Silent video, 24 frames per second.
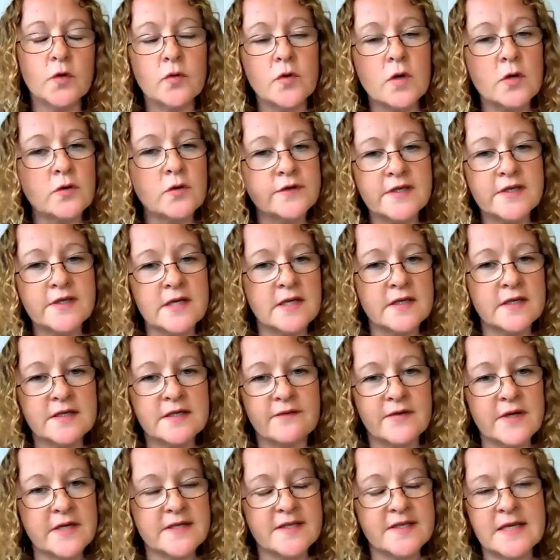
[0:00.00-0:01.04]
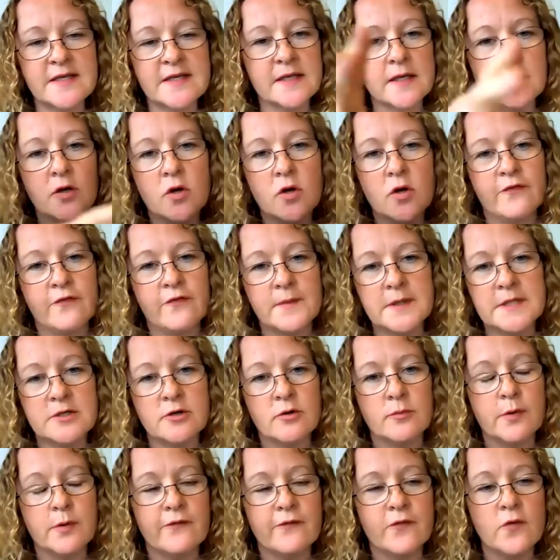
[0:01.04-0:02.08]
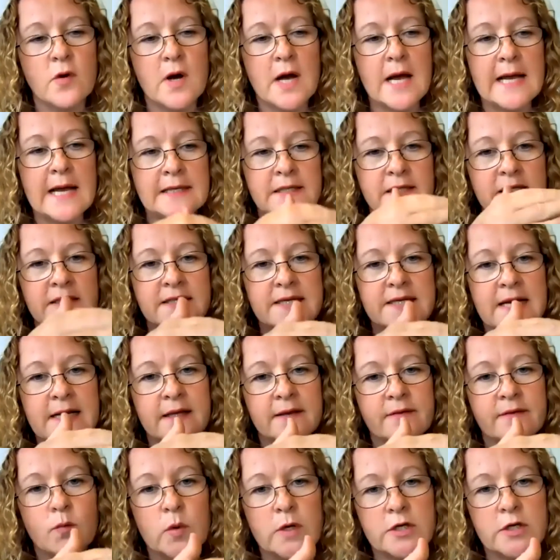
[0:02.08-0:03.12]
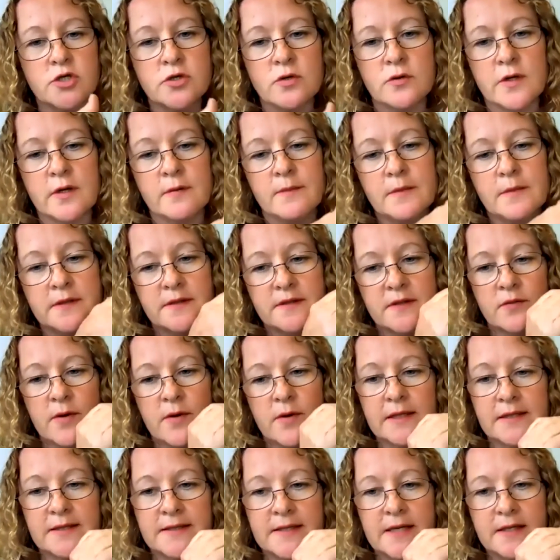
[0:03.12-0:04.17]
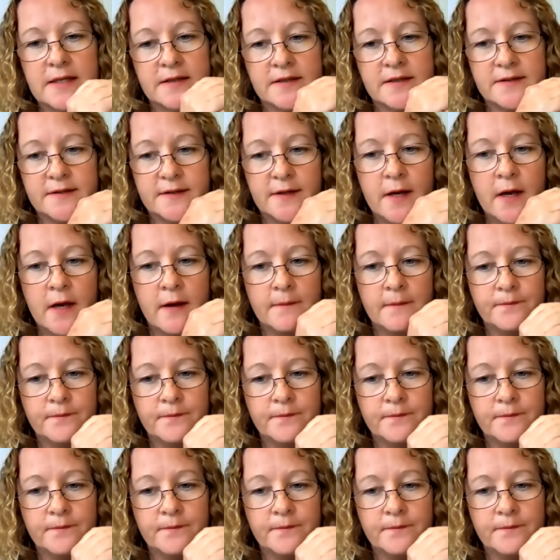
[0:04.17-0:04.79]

or alternatively sending a lot of material beforehand and telling them which documents to access.